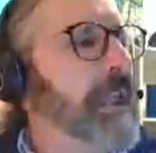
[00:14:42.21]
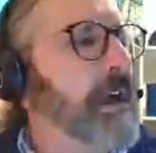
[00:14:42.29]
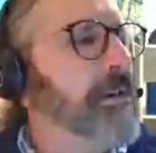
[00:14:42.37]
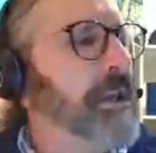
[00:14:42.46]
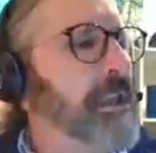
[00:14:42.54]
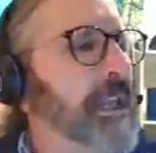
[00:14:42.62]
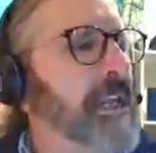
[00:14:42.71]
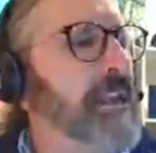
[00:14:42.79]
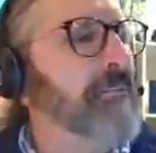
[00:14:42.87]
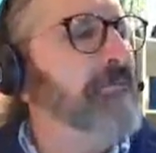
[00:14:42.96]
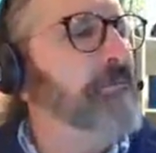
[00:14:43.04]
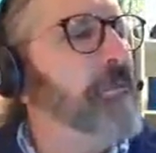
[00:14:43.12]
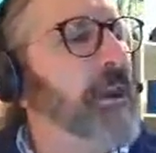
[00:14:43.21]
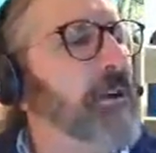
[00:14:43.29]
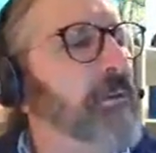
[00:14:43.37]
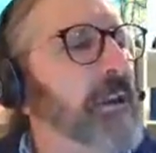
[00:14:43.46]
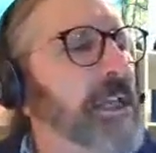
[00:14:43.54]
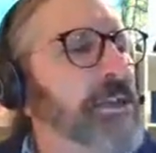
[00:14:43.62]
Calculate
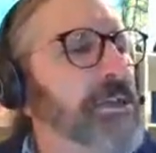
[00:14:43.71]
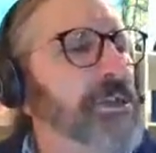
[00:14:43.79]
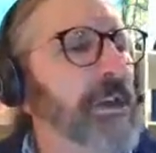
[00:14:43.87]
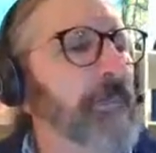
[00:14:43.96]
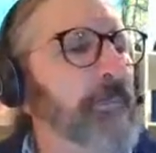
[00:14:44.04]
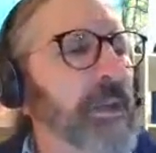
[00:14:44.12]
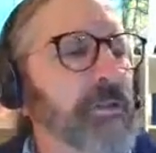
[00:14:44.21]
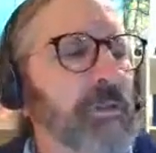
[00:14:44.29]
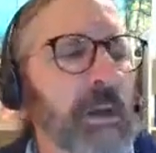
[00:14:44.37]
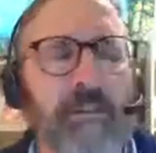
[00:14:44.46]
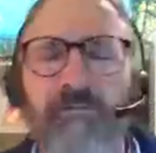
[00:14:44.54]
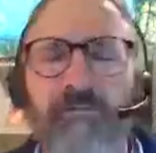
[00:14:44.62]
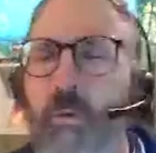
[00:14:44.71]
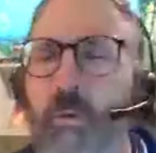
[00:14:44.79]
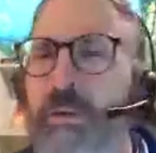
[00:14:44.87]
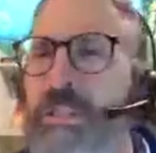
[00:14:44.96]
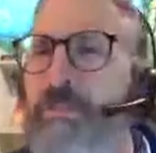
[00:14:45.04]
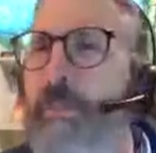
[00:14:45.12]
the relationship between
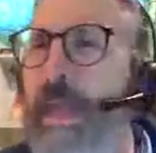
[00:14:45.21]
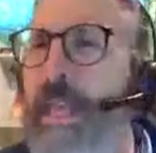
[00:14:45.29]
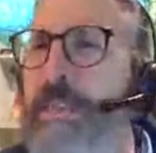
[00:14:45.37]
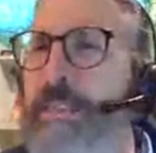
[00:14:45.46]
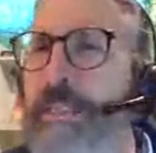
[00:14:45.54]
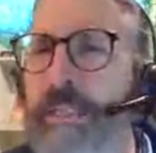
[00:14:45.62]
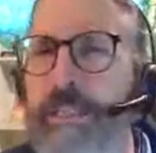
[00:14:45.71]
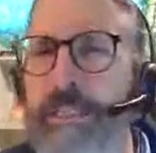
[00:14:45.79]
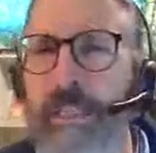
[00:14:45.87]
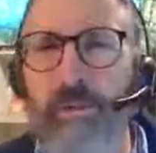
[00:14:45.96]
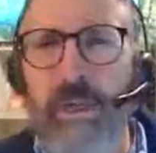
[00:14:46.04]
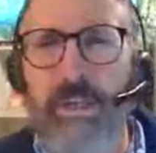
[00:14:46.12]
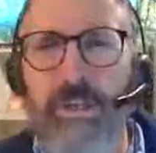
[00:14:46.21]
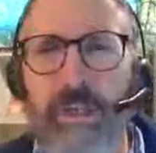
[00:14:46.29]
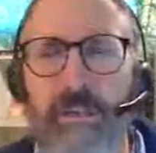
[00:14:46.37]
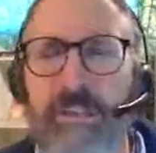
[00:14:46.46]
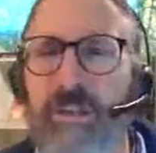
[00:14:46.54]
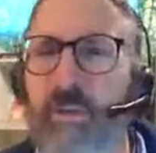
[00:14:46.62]
force, mass, and
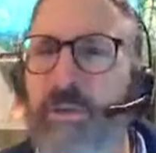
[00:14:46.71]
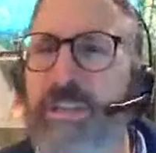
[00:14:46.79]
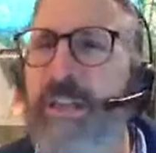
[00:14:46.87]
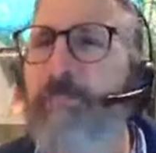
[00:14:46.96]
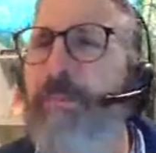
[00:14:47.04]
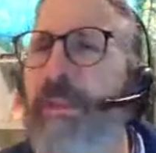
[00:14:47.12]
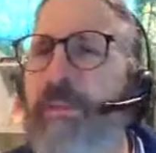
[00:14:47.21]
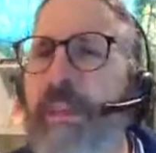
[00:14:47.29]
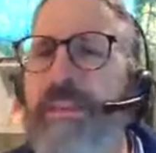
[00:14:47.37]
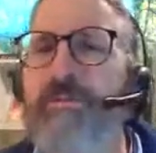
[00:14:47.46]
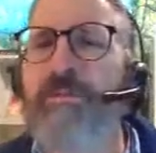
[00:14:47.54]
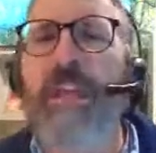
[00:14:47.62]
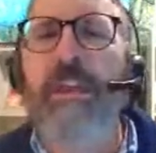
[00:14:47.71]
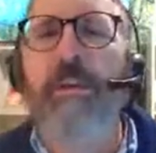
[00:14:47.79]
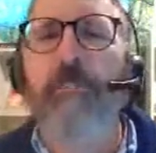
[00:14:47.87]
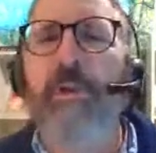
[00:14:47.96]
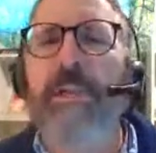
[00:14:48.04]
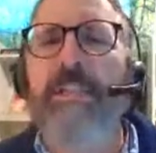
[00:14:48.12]
acceleration. So it's something that's
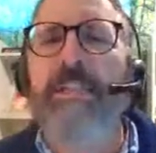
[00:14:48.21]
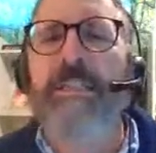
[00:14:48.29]
pretty